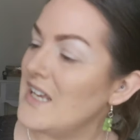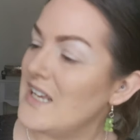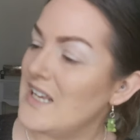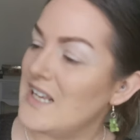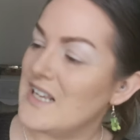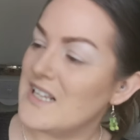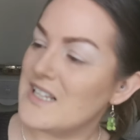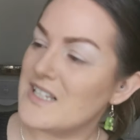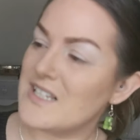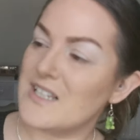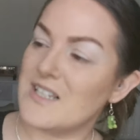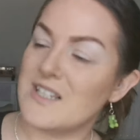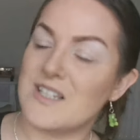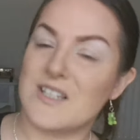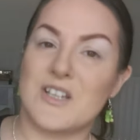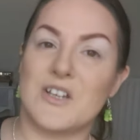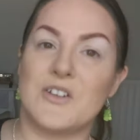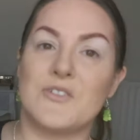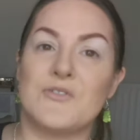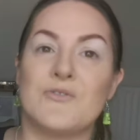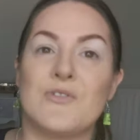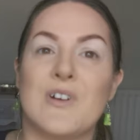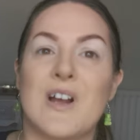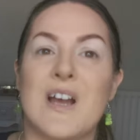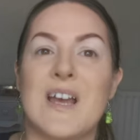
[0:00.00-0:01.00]
is
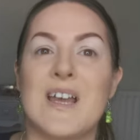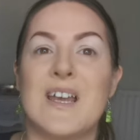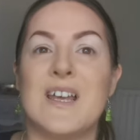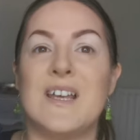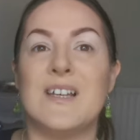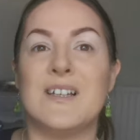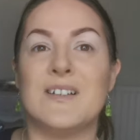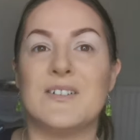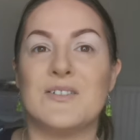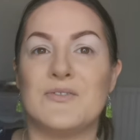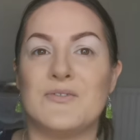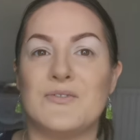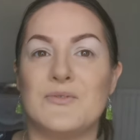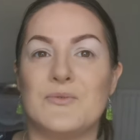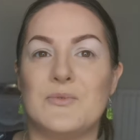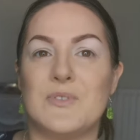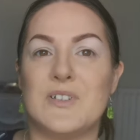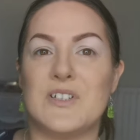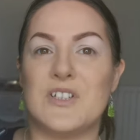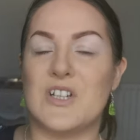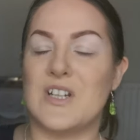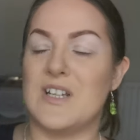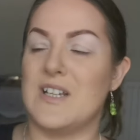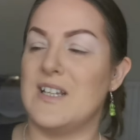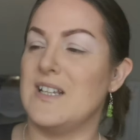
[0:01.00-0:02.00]
Sunray,
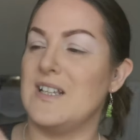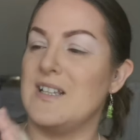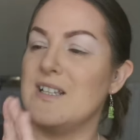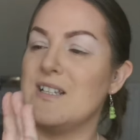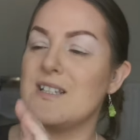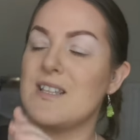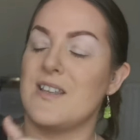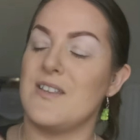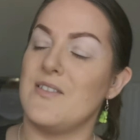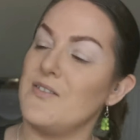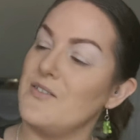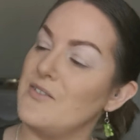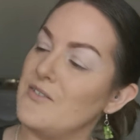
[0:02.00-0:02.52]
which is